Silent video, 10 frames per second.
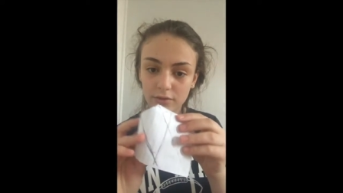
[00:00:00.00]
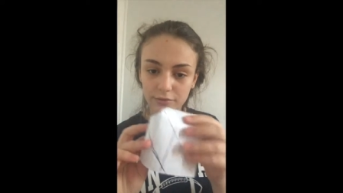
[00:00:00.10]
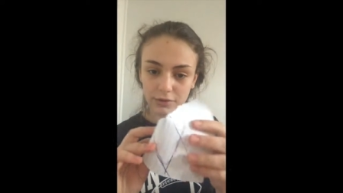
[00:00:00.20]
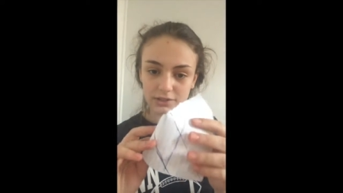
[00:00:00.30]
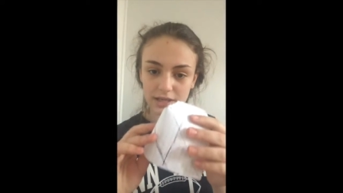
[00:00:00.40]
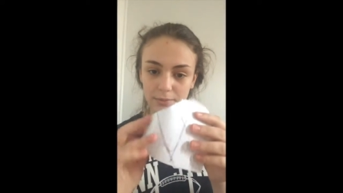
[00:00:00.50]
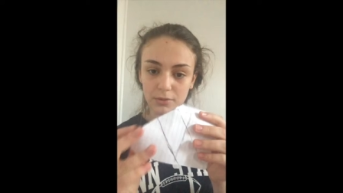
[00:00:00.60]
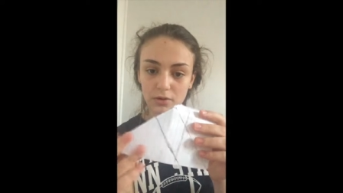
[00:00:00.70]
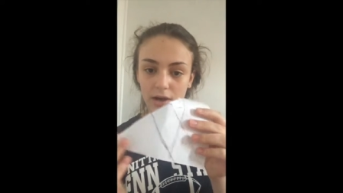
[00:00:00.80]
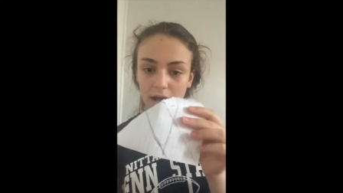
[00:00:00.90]
For
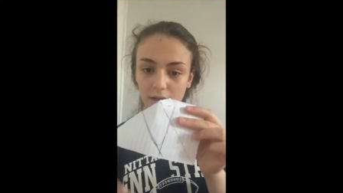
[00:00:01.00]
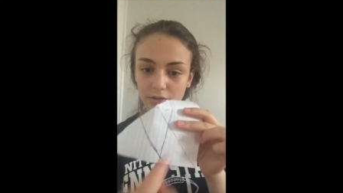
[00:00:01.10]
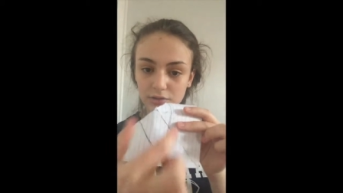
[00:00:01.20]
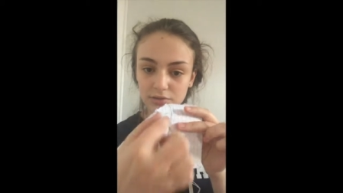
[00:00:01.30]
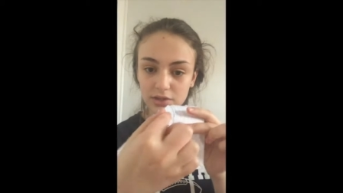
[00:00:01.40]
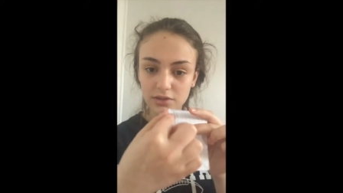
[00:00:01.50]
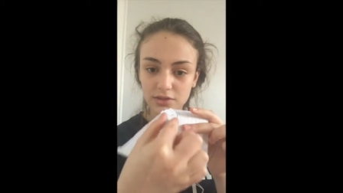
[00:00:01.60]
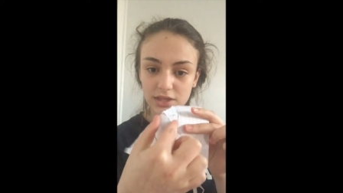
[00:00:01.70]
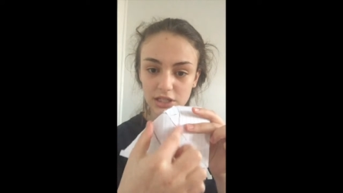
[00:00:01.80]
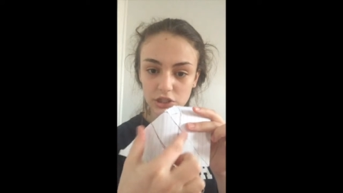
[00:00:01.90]
example, I'll use
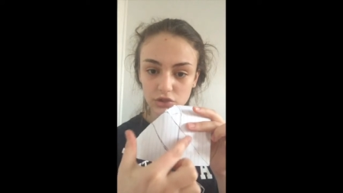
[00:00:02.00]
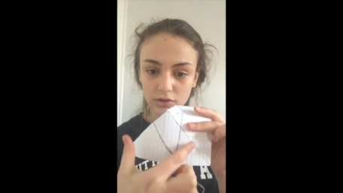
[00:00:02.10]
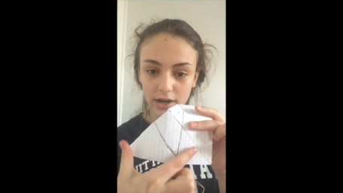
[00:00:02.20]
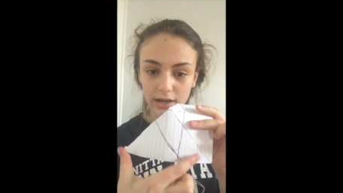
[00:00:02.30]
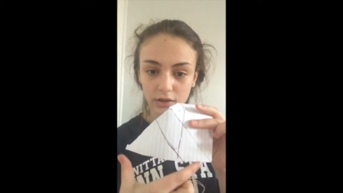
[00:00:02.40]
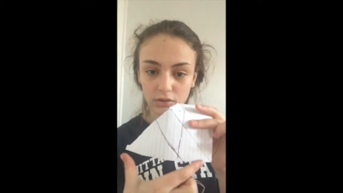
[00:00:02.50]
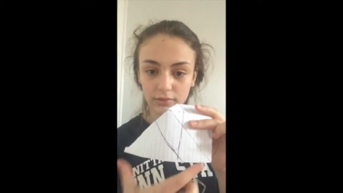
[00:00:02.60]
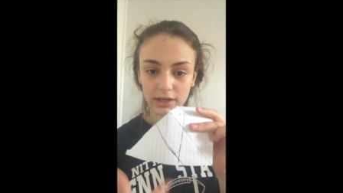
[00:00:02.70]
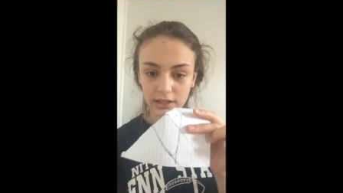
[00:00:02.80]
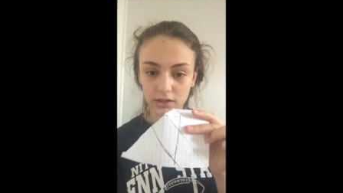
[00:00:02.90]
this triangle
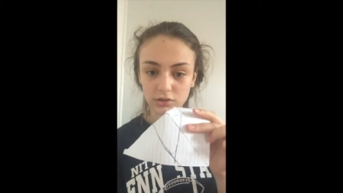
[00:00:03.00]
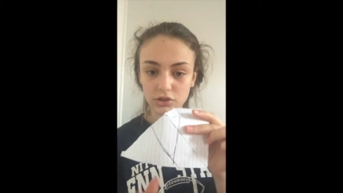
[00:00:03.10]
right here